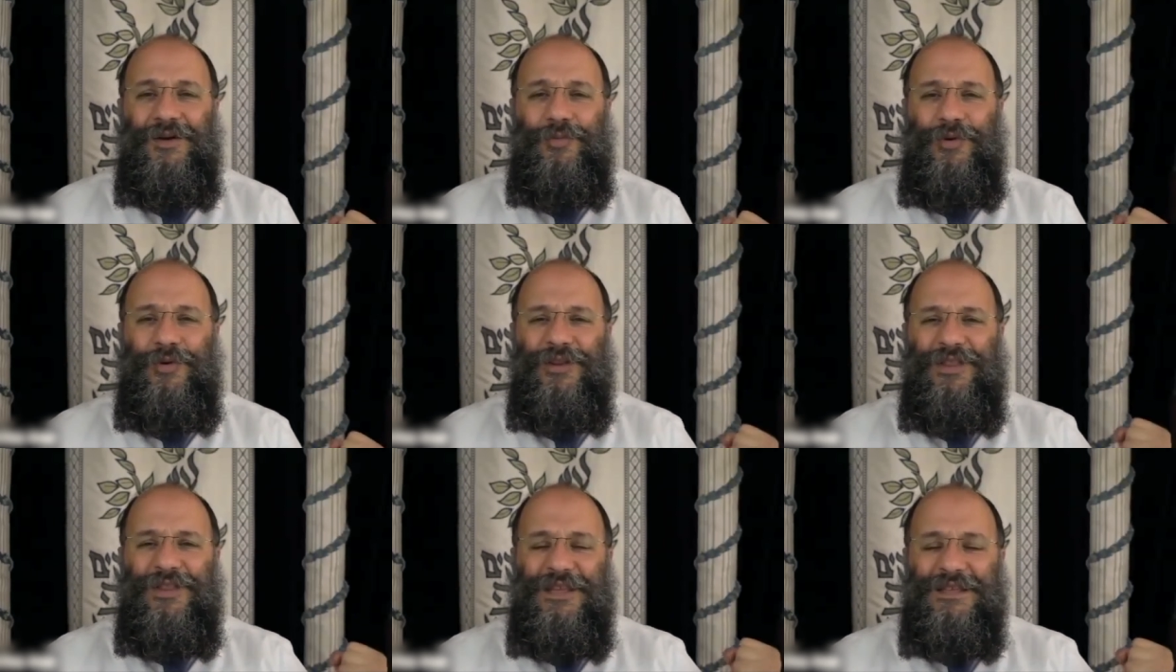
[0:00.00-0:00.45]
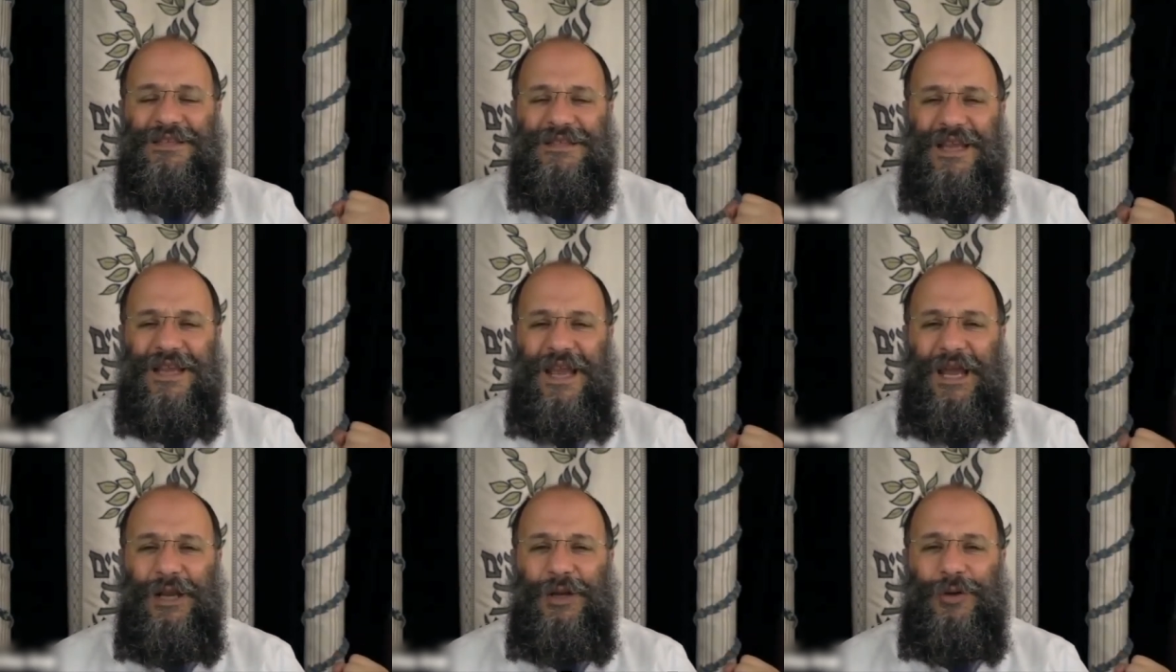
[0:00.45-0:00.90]
with its
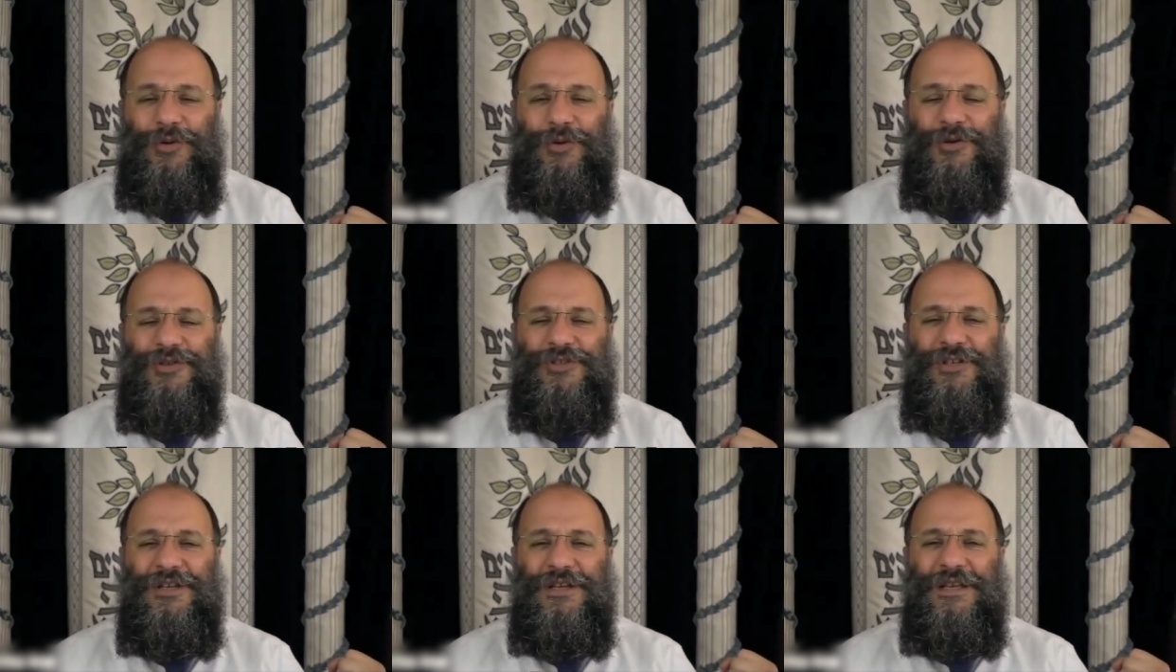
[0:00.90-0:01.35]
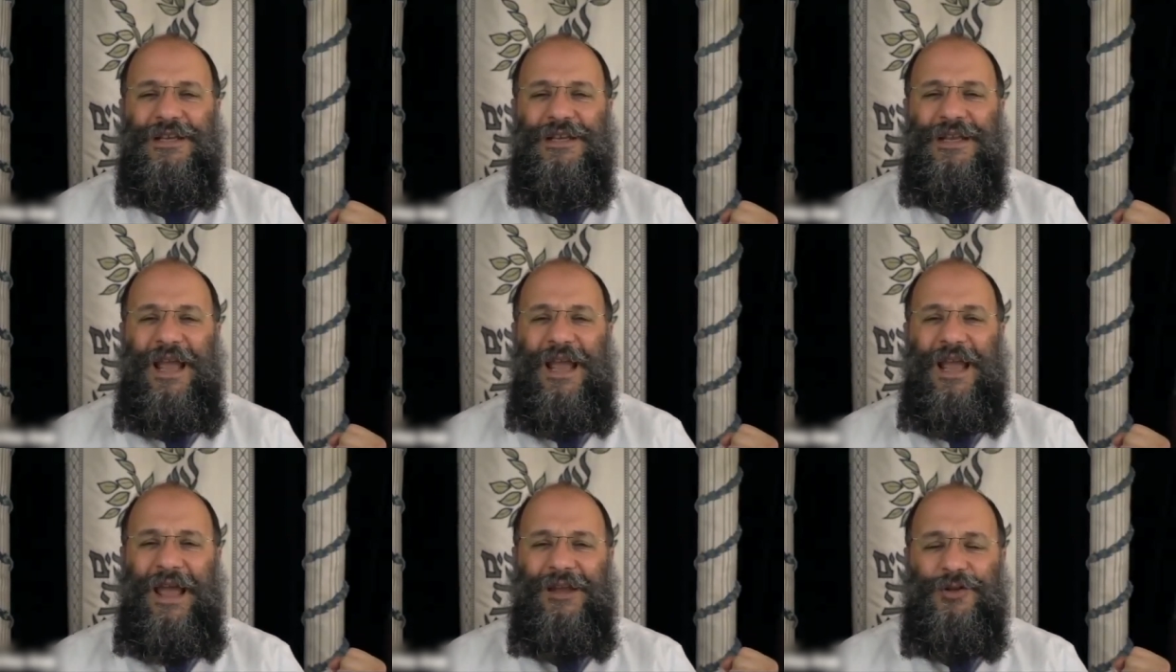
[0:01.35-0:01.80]

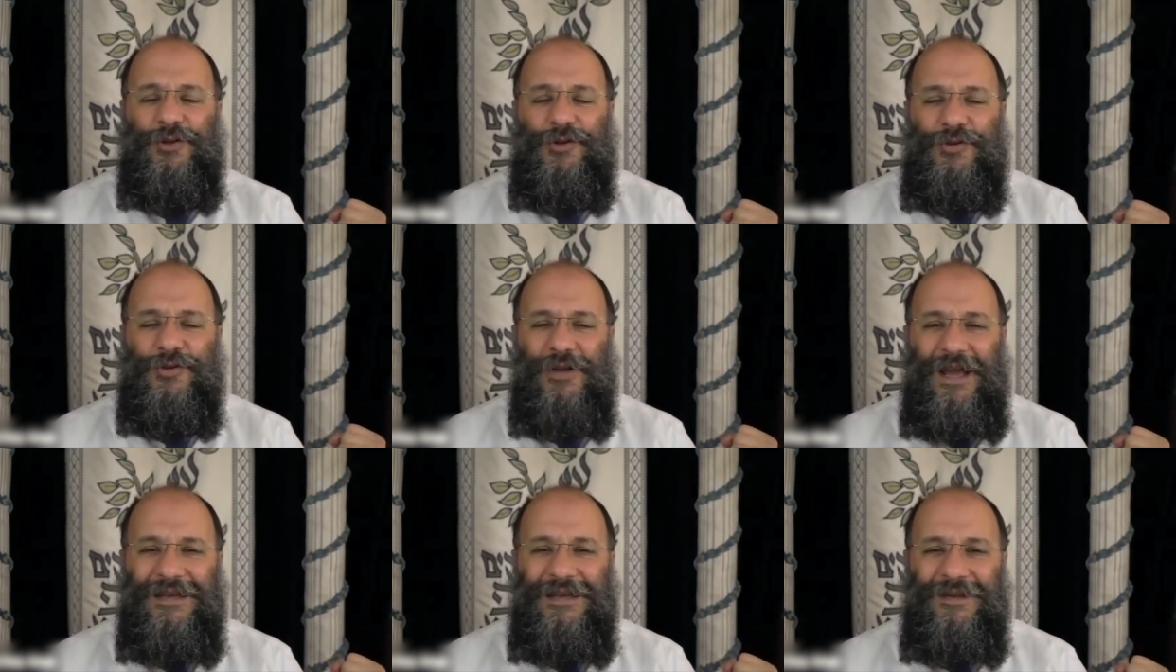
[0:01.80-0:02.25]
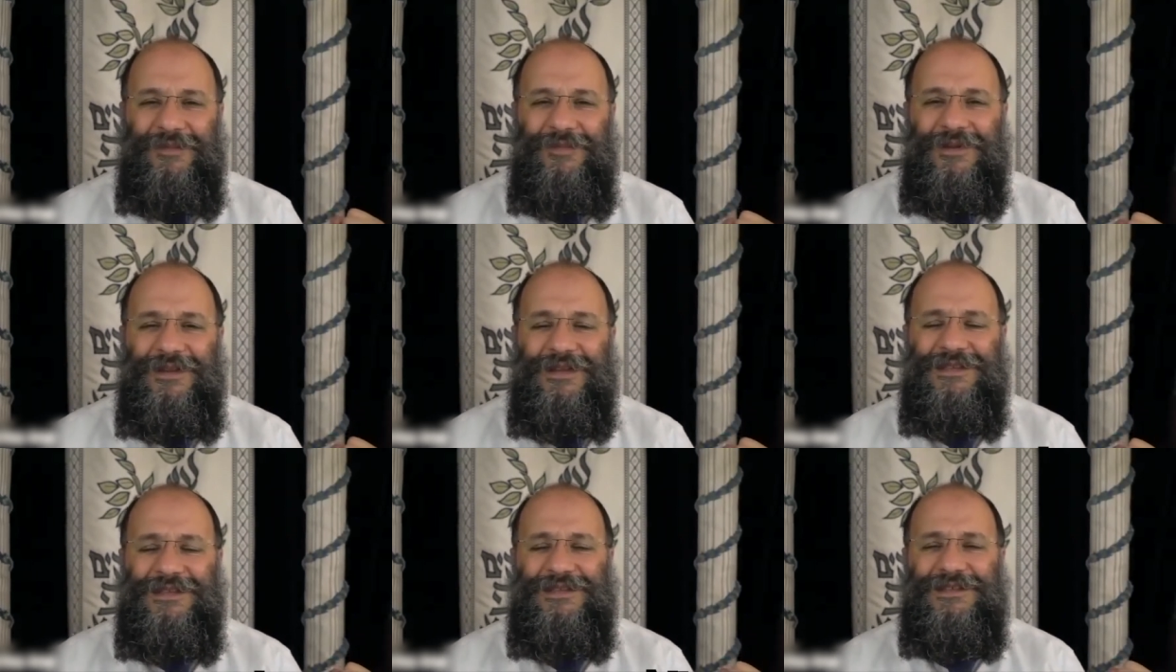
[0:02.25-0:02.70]
energy and
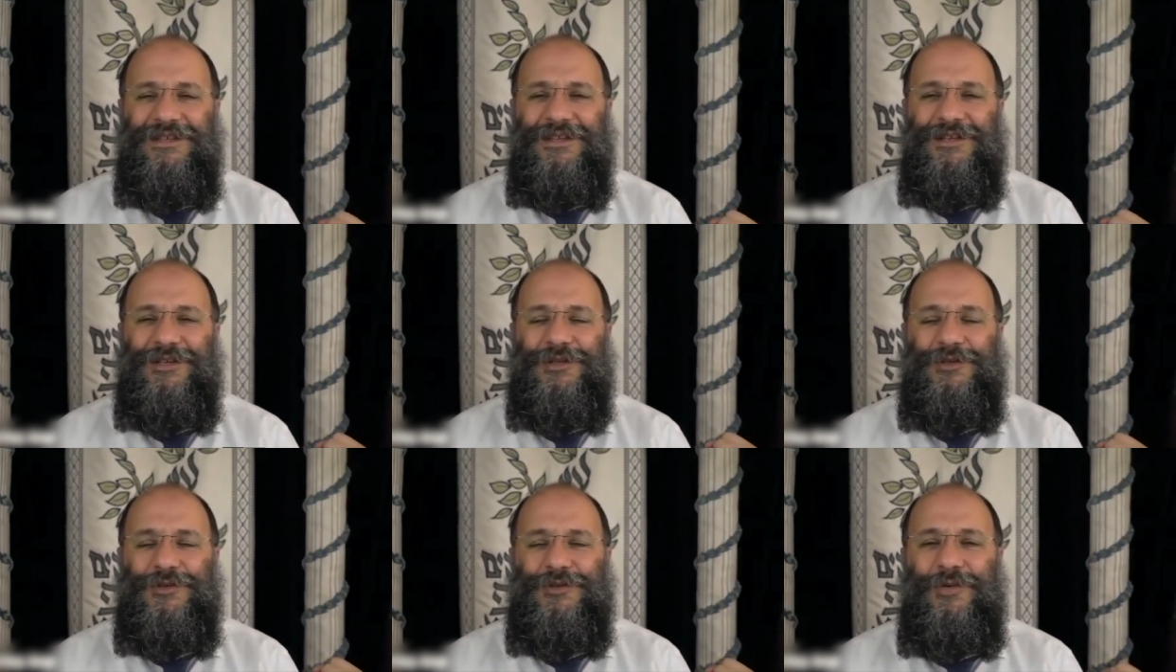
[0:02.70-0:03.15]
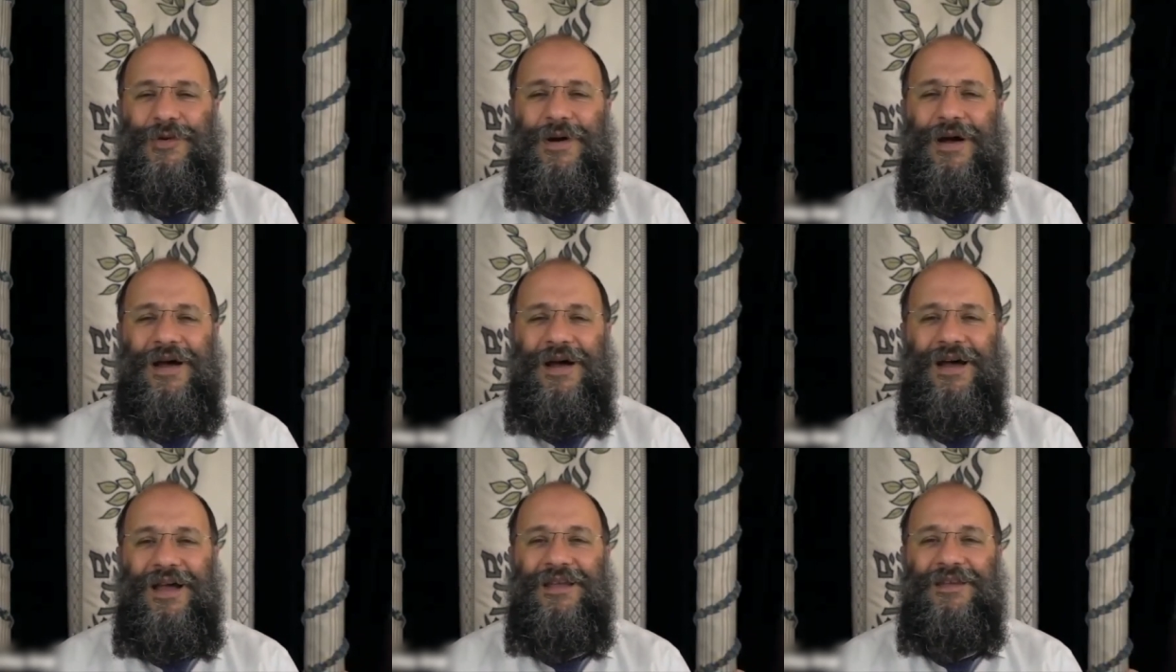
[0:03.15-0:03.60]
animalistic
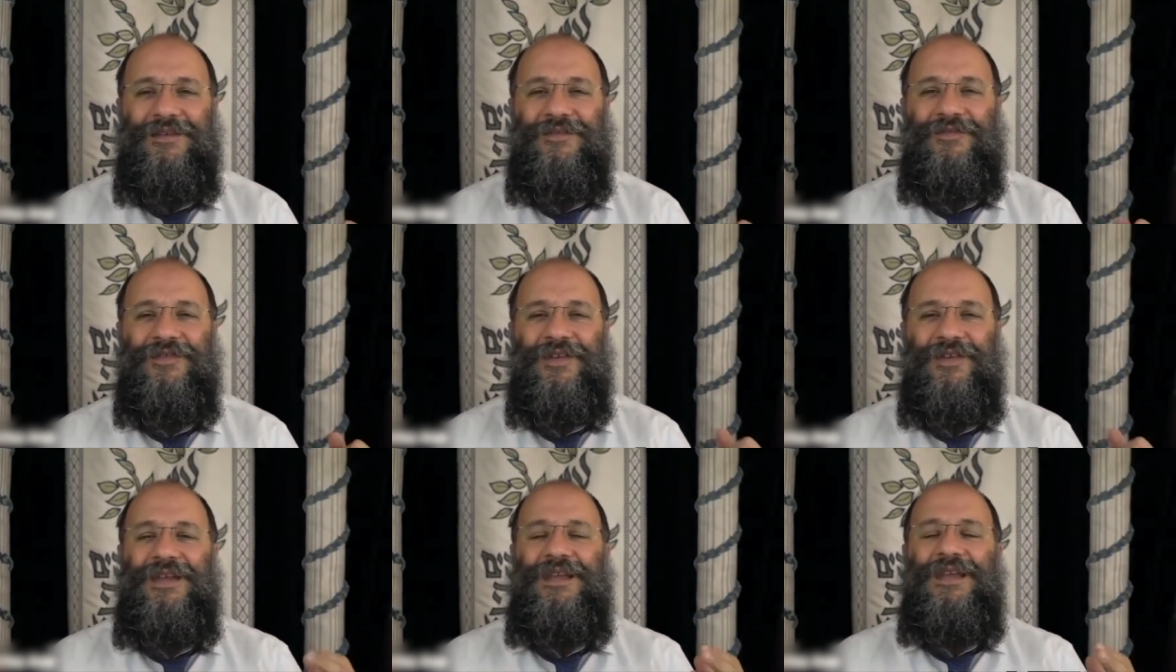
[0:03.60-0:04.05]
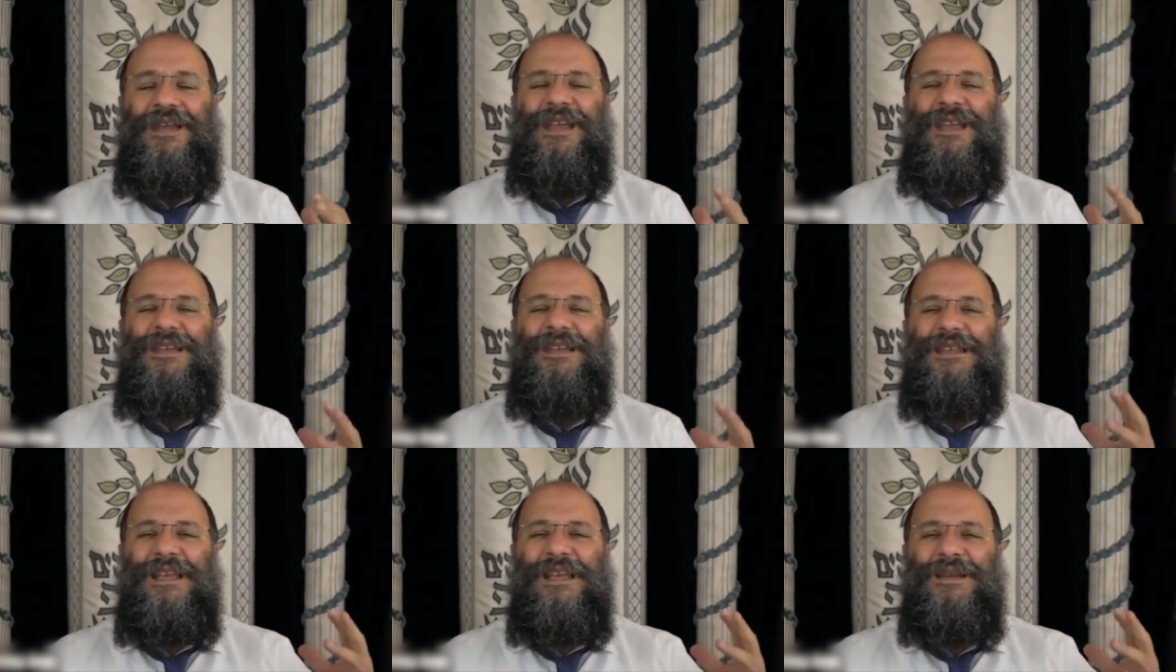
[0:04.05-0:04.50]
drive,
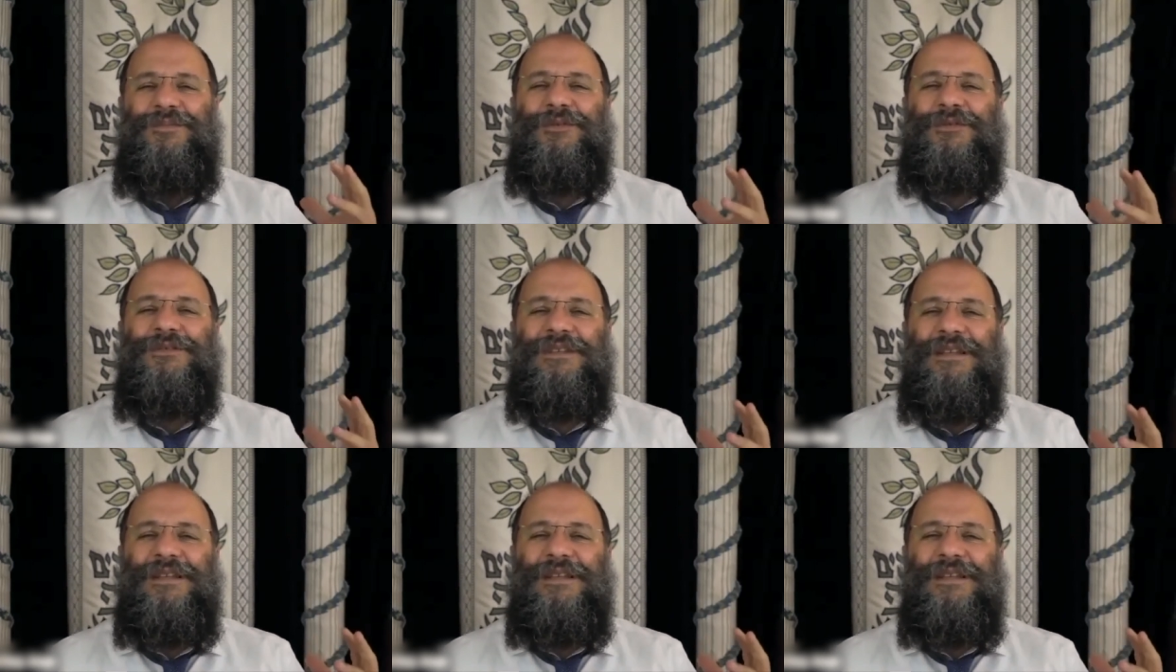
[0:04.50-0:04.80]
is able to